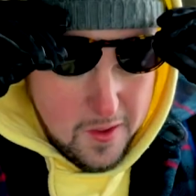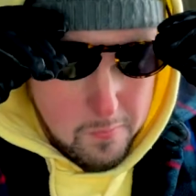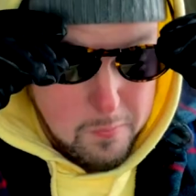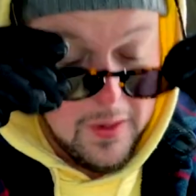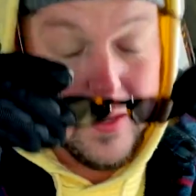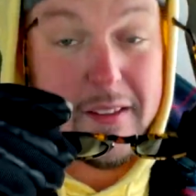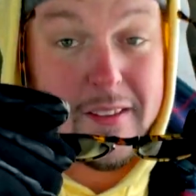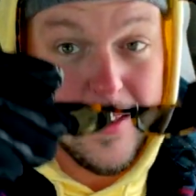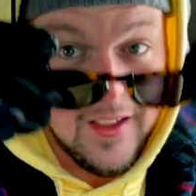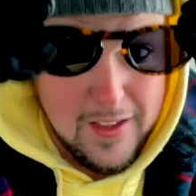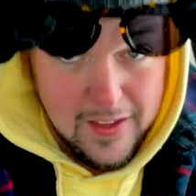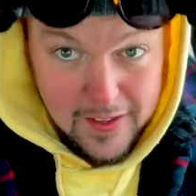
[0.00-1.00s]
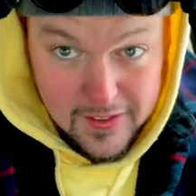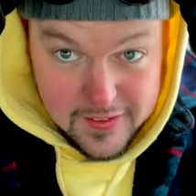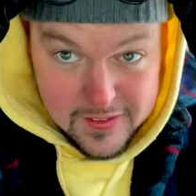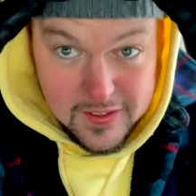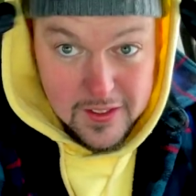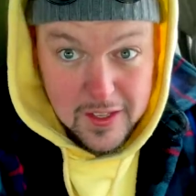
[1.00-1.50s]
But uh,
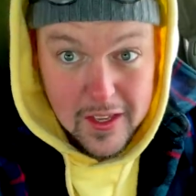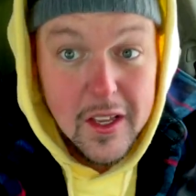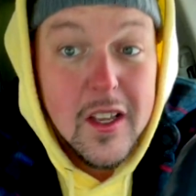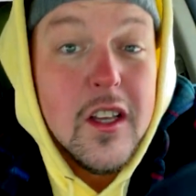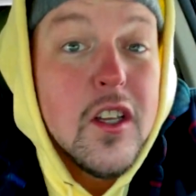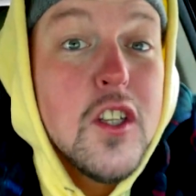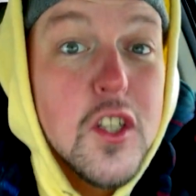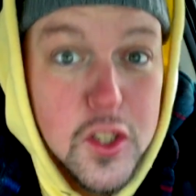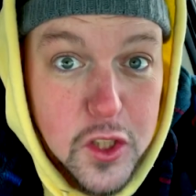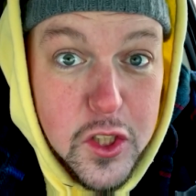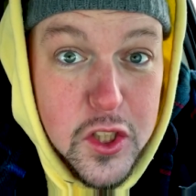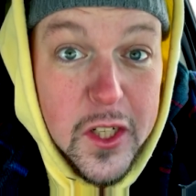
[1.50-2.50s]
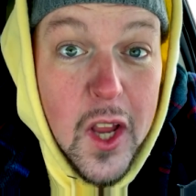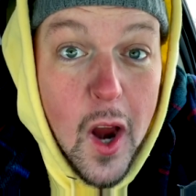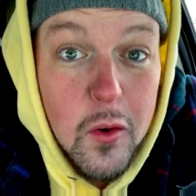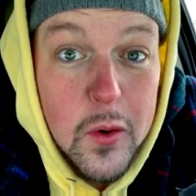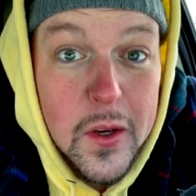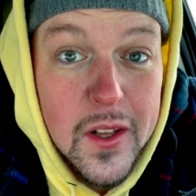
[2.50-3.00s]
she got
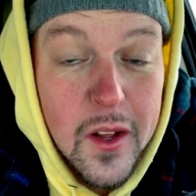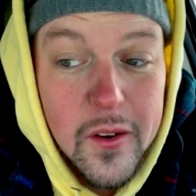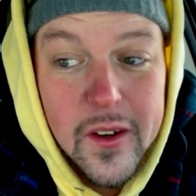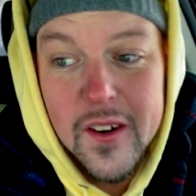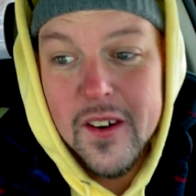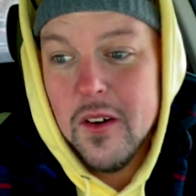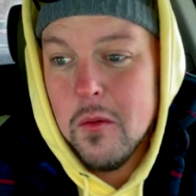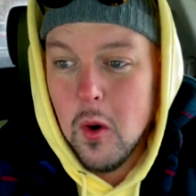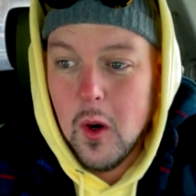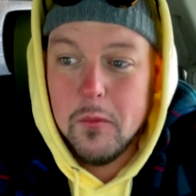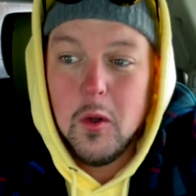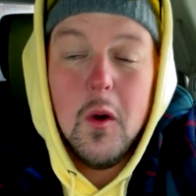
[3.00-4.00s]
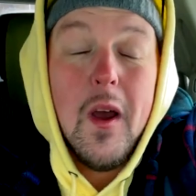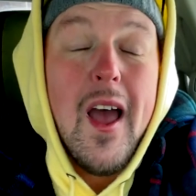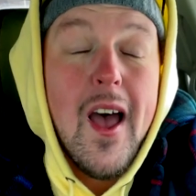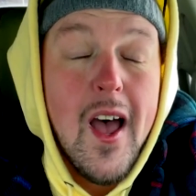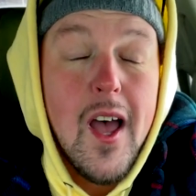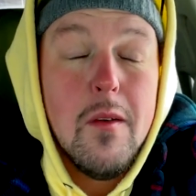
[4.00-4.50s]
real out here. Woke up to an
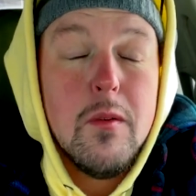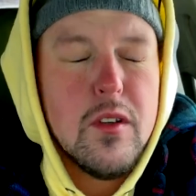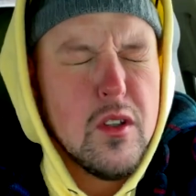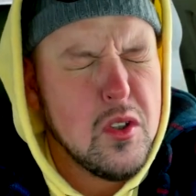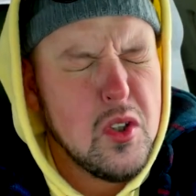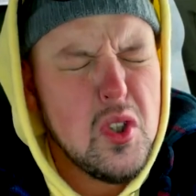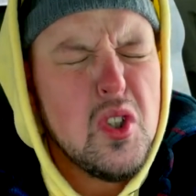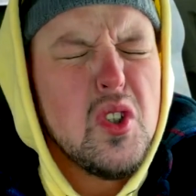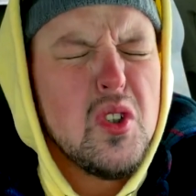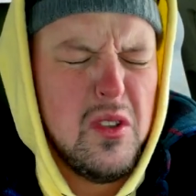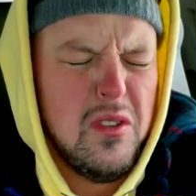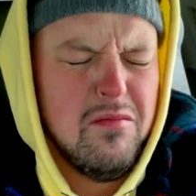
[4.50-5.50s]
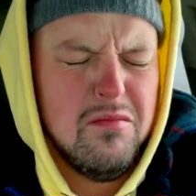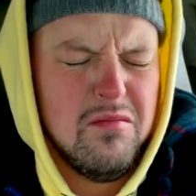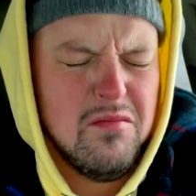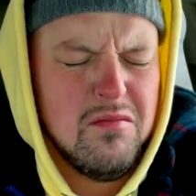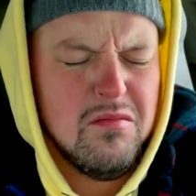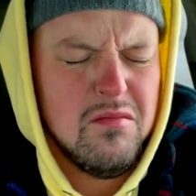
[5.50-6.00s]
absolute
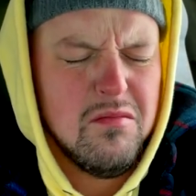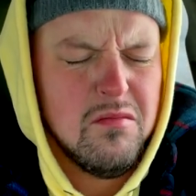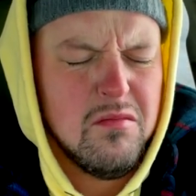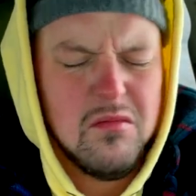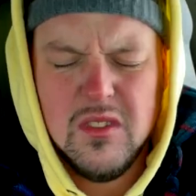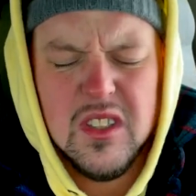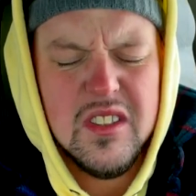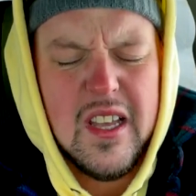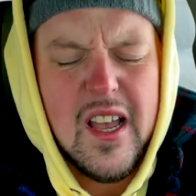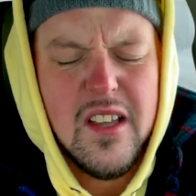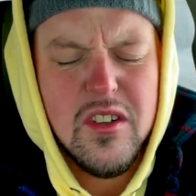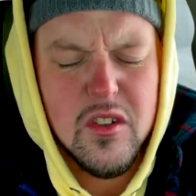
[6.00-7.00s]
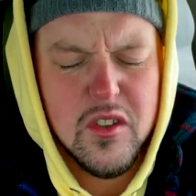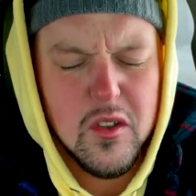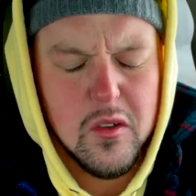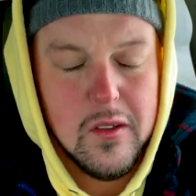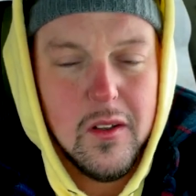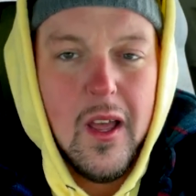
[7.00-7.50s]
disaster
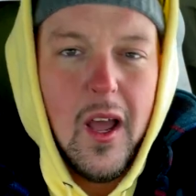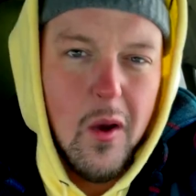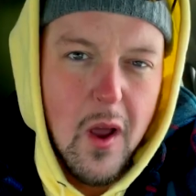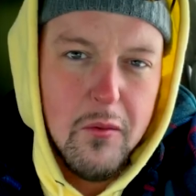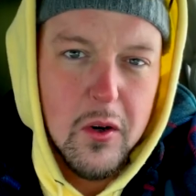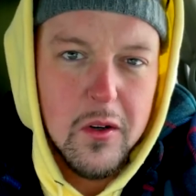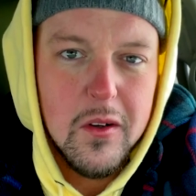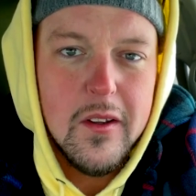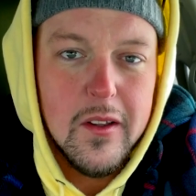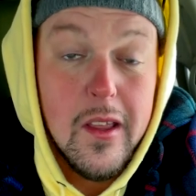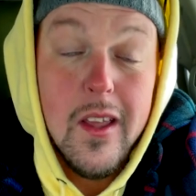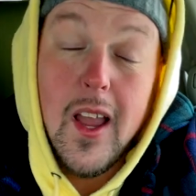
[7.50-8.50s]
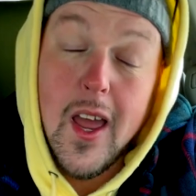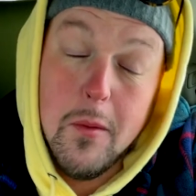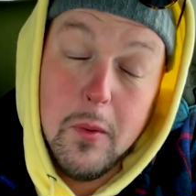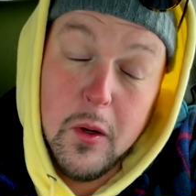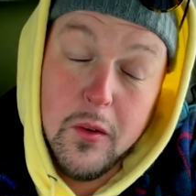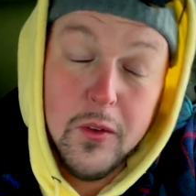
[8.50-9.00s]
zone. However, kind of
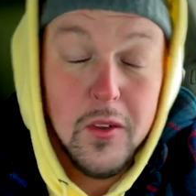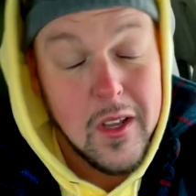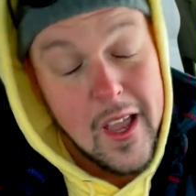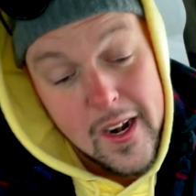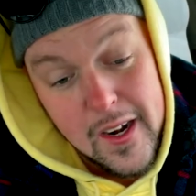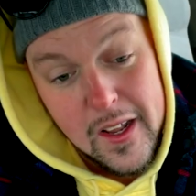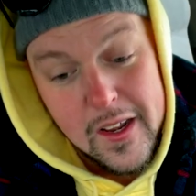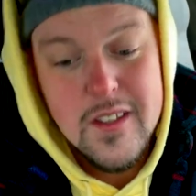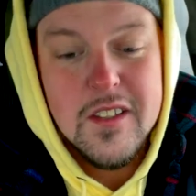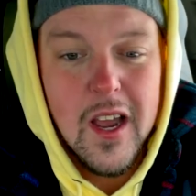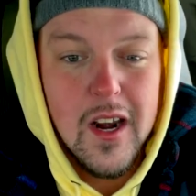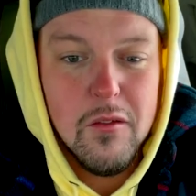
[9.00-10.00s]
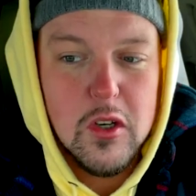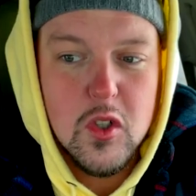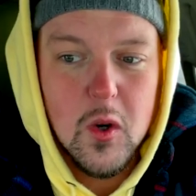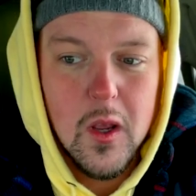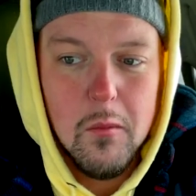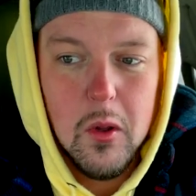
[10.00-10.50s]
beautiful, kind of nice, kind of
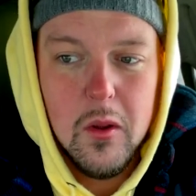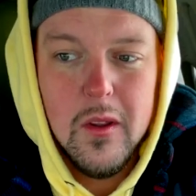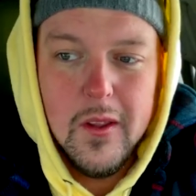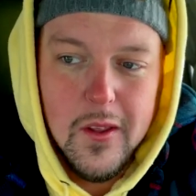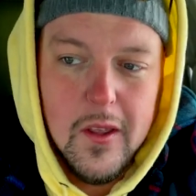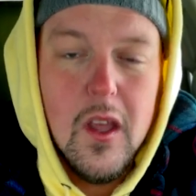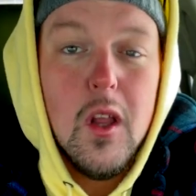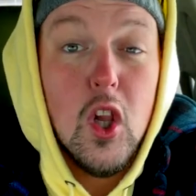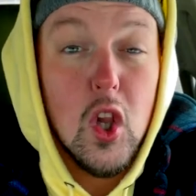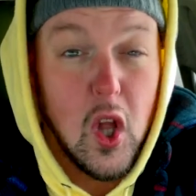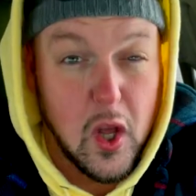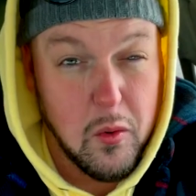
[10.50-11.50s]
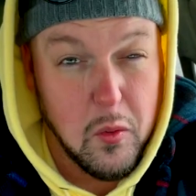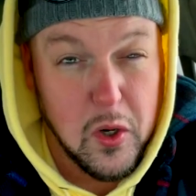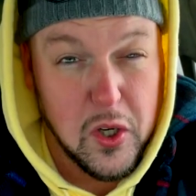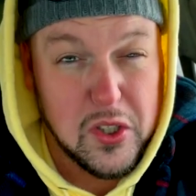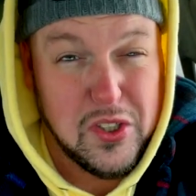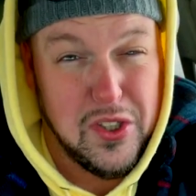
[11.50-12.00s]
enjoyable. A lot of
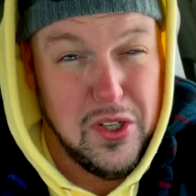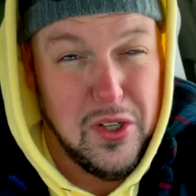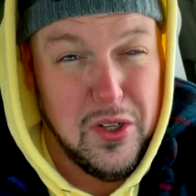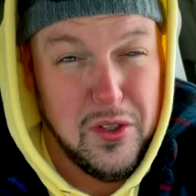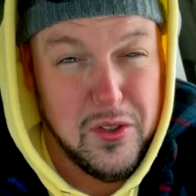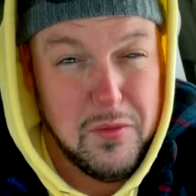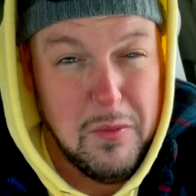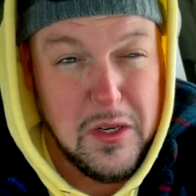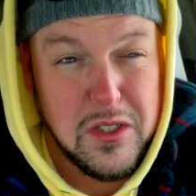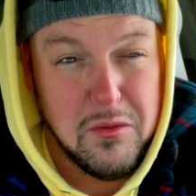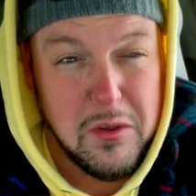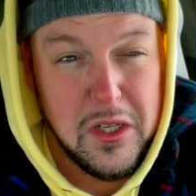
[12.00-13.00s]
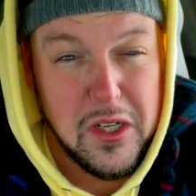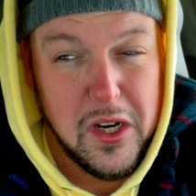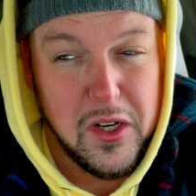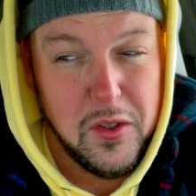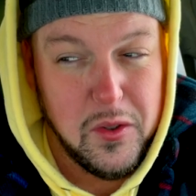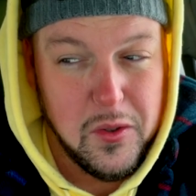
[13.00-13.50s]
work though, especially when you got to
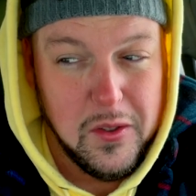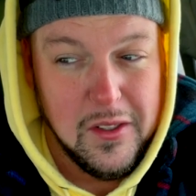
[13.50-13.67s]
do